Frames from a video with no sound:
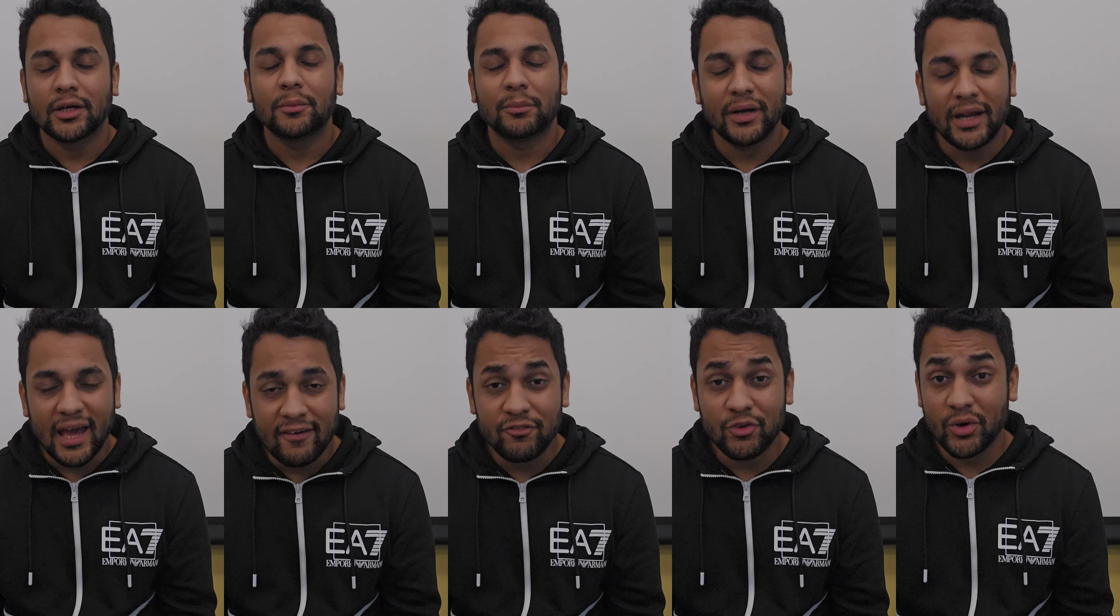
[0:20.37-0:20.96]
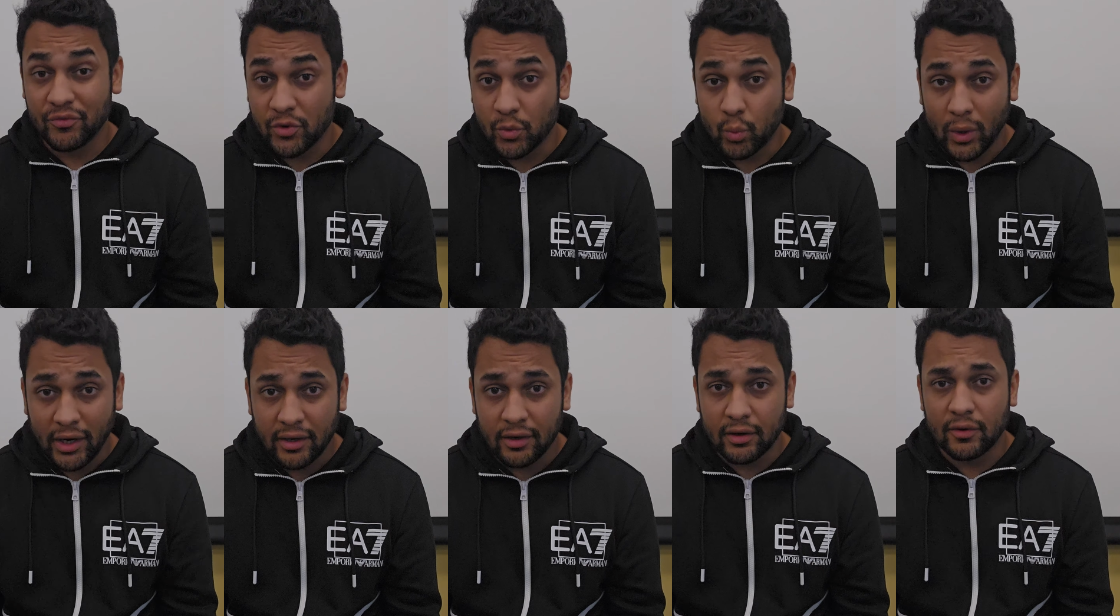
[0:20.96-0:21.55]
But have you ever
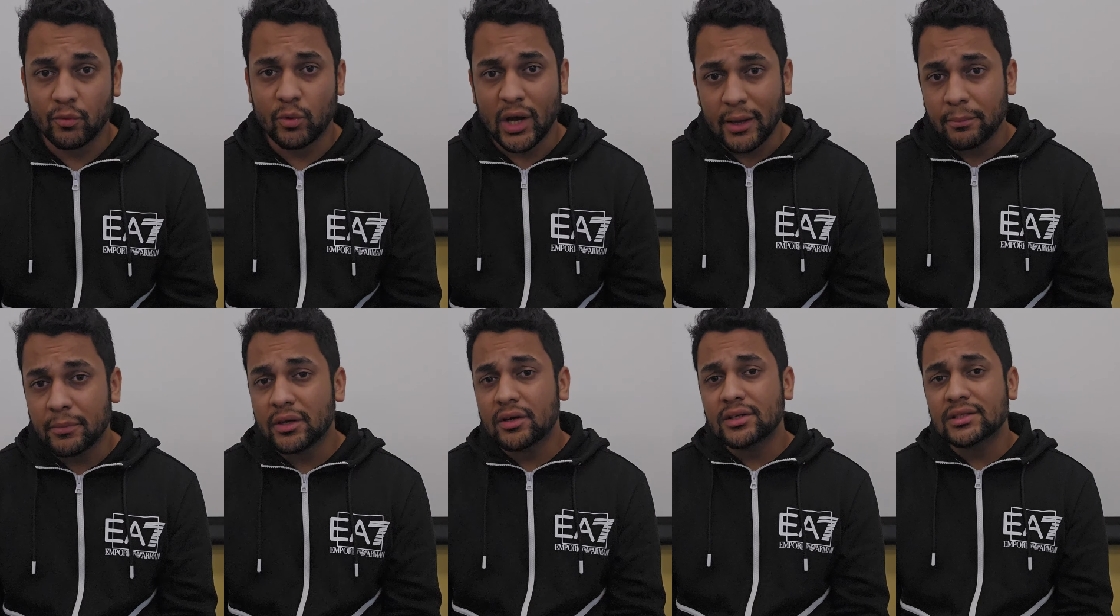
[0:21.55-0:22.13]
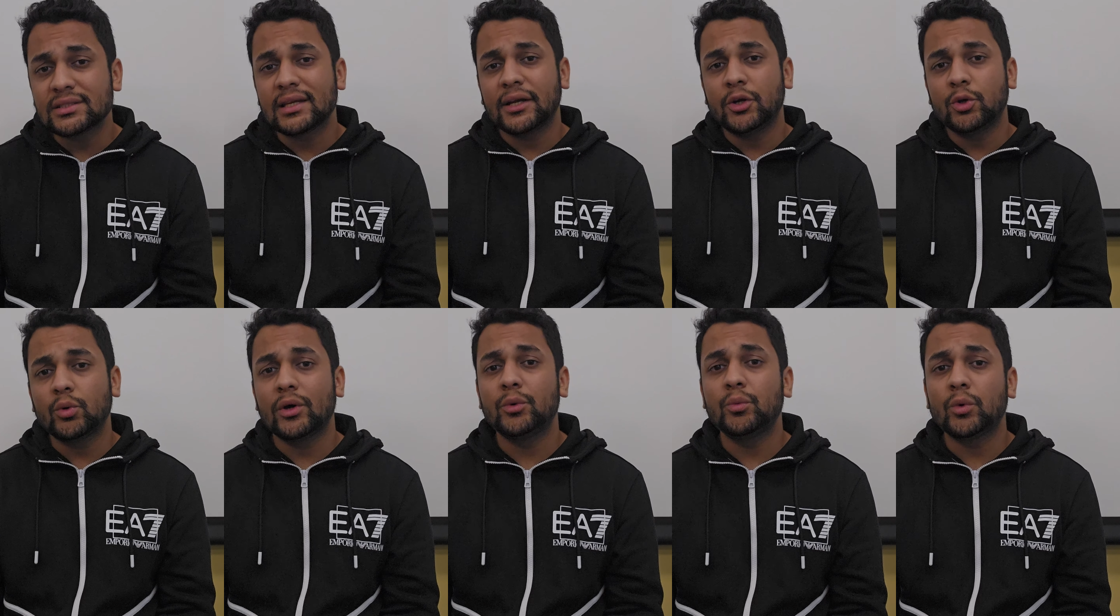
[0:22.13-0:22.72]
wondered why mirrors tend
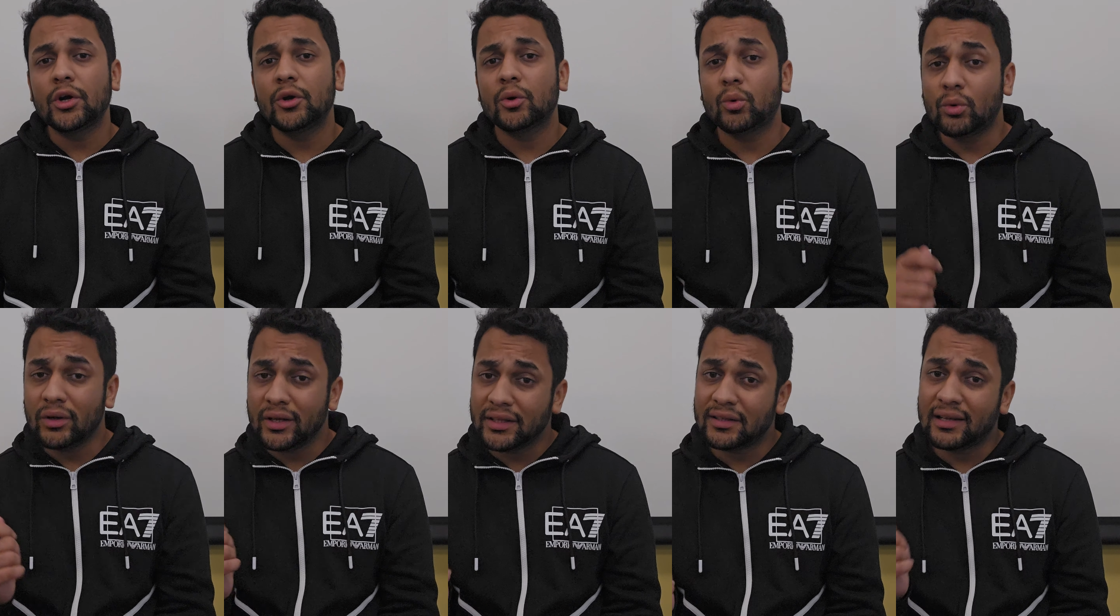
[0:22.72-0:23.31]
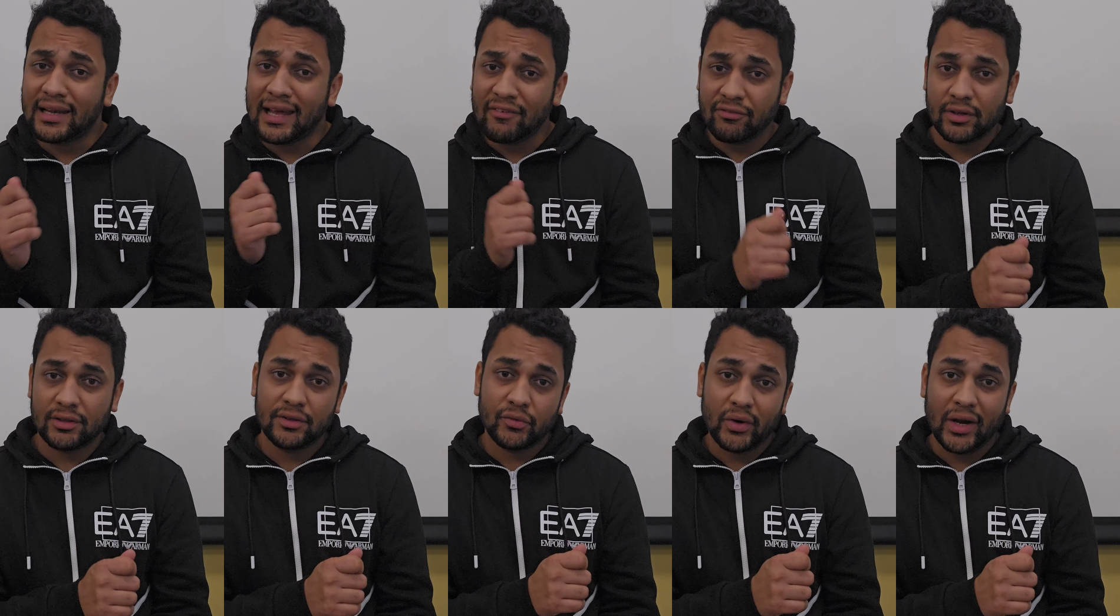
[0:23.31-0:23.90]
to invert only the left
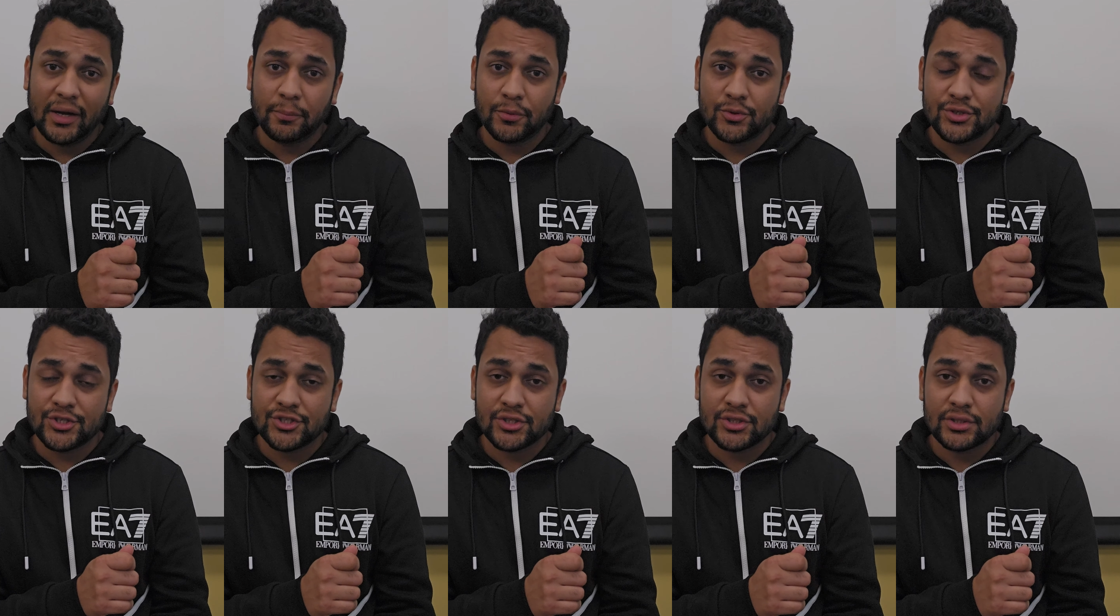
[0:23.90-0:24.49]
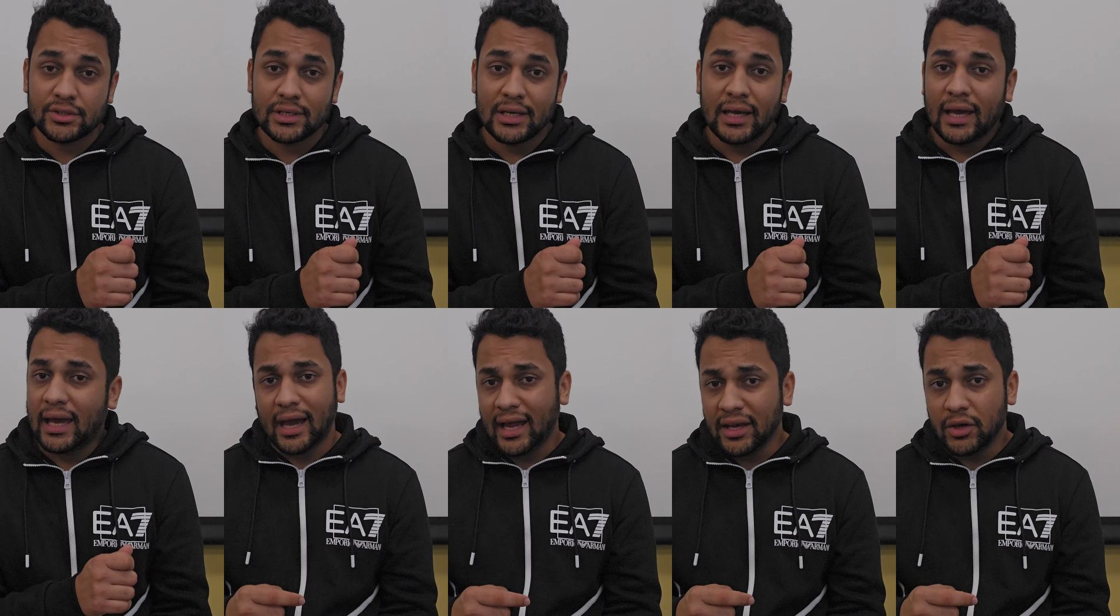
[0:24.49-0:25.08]
and the right positions
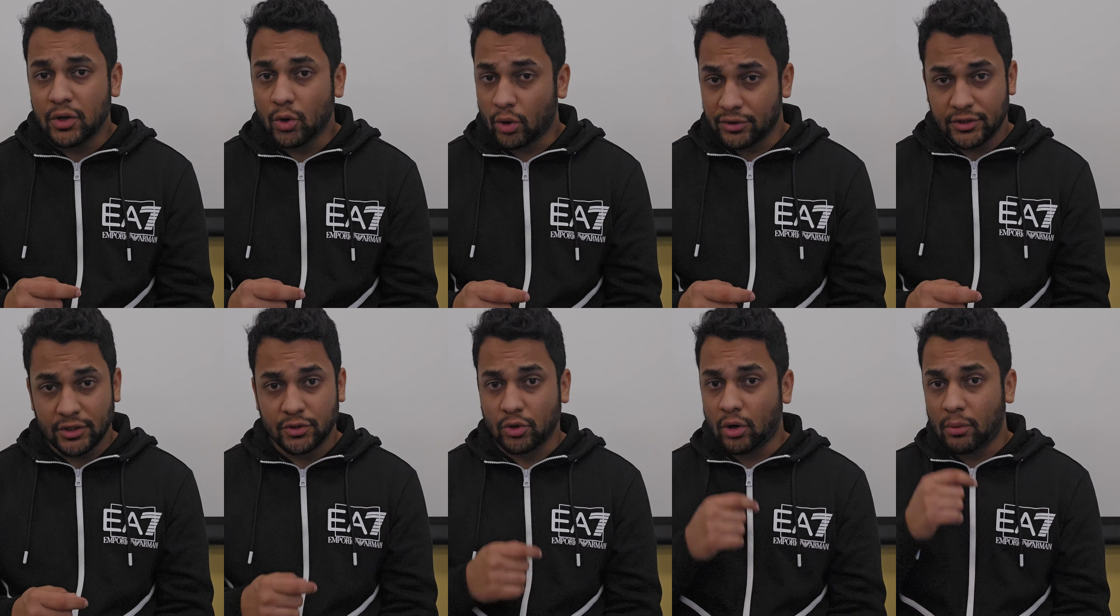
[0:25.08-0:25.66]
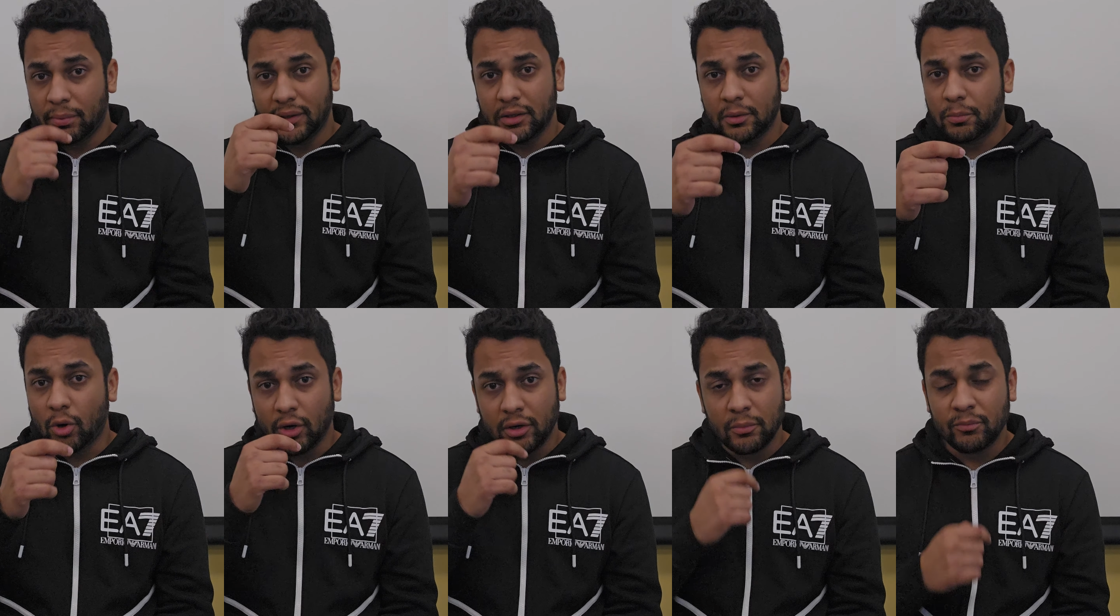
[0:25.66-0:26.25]
and not the top and the
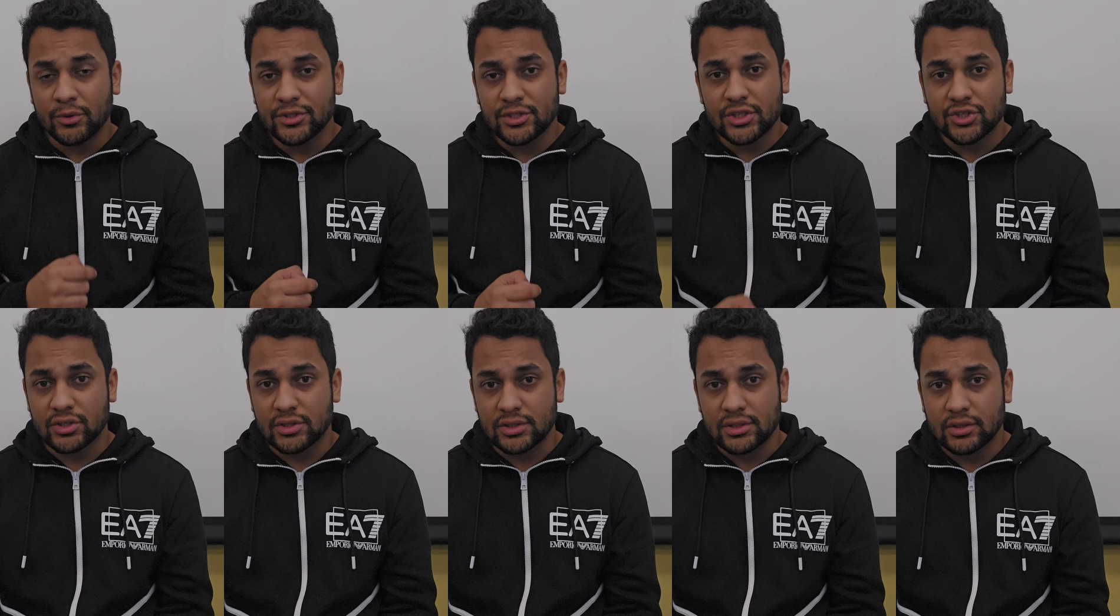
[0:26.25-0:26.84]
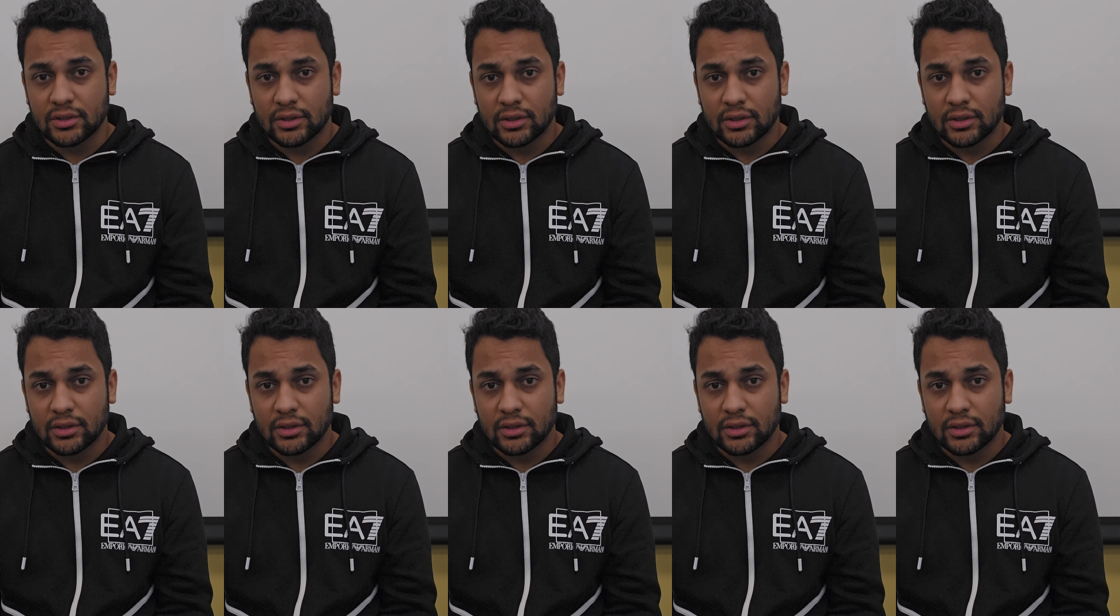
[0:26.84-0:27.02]
bottom positions?